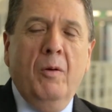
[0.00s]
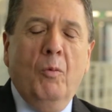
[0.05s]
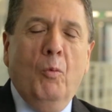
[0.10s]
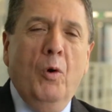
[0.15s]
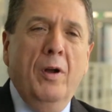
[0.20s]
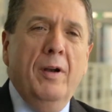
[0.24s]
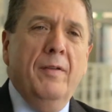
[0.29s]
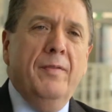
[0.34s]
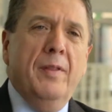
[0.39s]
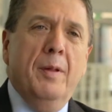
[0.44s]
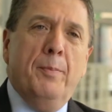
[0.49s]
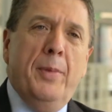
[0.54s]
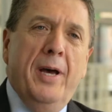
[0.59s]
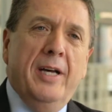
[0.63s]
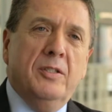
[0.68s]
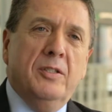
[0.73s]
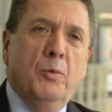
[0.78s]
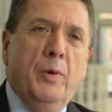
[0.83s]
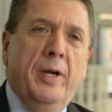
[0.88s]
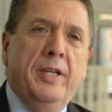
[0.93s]
One of the
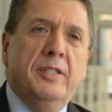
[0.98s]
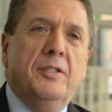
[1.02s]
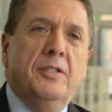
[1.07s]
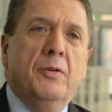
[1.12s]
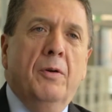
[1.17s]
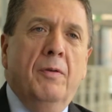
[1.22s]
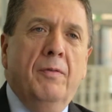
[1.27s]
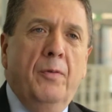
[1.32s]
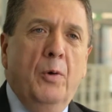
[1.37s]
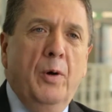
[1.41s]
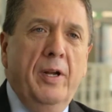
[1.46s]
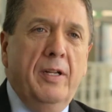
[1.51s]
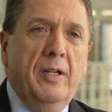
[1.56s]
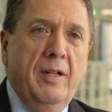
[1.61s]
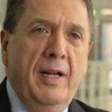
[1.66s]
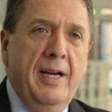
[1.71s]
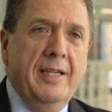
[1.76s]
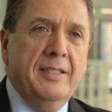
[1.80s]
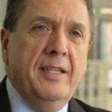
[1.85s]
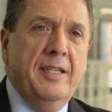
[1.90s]
best ways to avoid
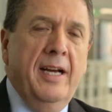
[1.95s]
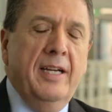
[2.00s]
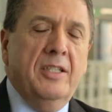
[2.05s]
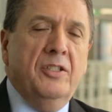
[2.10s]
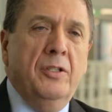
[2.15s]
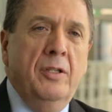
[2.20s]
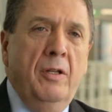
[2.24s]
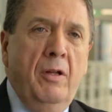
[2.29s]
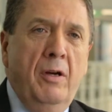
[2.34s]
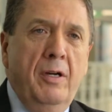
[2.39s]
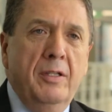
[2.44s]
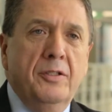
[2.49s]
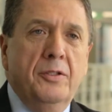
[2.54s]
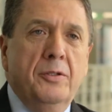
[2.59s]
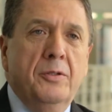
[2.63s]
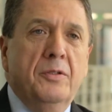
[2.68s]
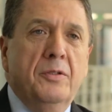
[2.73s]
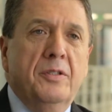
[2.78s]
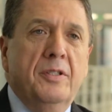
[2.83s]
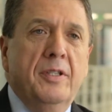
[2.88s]
class action
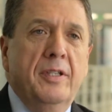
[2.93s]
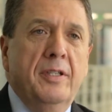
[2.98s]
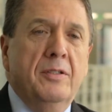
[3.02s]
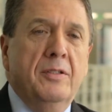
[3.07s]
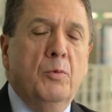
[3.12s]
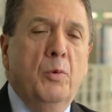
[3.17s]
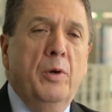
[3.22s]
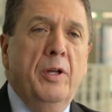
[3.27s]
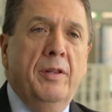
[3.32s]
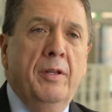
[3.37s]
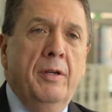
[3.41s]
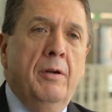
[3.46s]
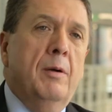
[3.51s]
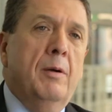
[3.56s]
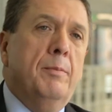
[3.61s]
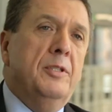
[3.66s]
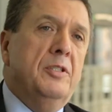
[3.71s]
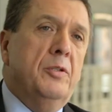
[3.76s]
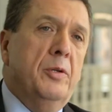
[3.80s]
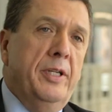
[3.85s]
lawsuits is with an
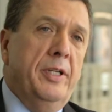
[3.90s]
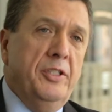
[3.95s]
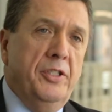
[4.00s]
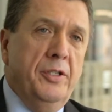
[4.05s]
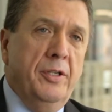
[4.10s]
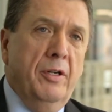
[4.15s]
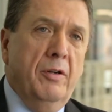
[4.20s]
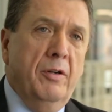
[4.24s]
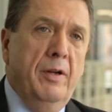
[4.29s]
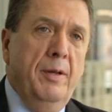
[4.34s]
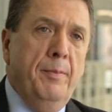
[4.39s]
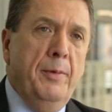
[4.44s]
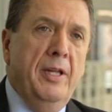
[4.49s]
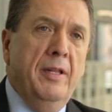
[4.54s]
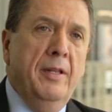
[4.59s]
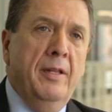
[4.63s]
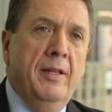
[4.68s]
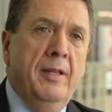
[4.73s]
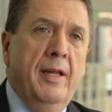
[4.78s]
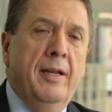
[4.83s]
arbitration
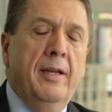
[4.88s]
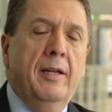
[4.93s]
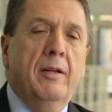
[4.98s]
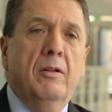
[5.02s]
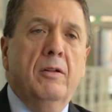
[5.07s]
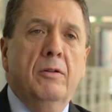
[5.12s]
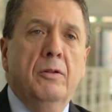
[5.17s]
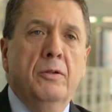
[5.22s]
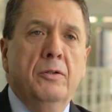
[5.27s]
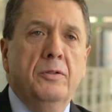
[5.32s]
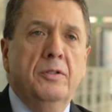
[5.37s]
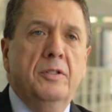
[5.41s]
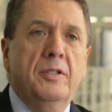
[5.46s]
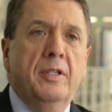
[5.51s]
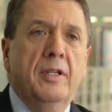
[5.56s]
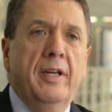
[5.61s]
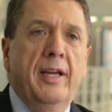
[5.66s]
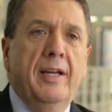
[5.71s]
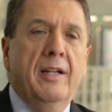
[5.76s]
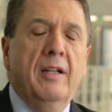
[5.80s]
agreement that includes
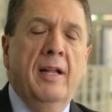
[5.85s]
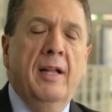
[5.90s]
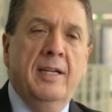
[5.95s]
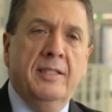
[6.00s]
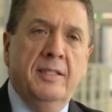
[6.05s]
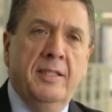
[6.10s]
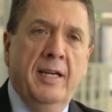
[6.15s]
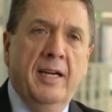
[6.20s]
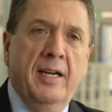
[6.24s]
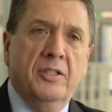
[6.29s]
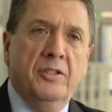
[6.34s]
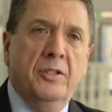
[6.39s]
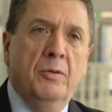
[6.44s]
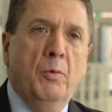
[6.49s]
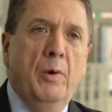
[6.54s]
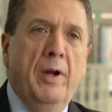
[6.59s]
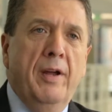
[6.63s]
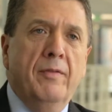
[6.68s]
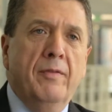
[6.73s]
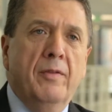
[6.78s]
a class action
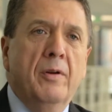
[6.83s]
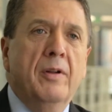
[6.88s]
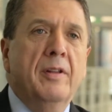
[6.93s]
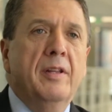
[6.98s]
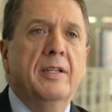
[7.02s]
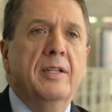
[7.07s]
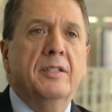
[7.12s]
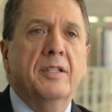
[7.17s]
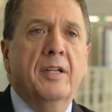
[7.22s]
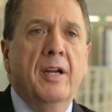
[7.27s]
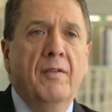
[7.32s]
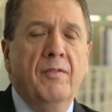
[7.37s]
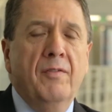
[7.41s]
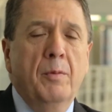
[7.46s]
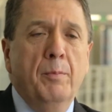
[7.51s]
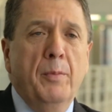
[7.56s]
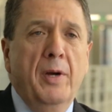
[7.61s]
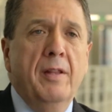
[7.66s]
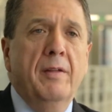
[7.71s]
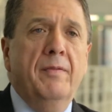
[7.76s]
waiver and that's
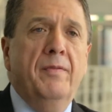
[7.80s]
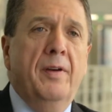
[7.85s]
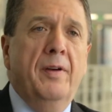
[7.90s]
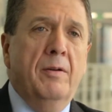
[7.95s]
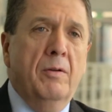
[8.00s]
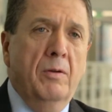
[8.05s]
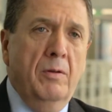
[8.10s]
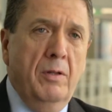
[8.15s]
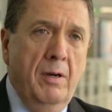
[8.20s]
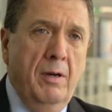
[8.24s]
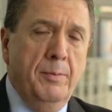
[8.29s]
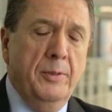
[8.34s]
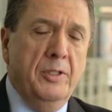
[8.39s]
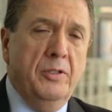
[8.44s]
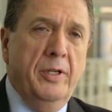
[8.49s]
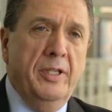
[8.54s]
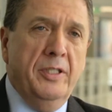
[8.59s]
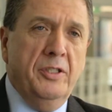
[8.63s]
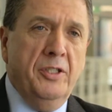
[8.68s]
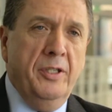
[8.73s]
governed by the Federal
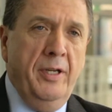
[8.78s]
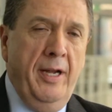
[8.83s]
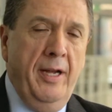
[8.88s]
Arbitration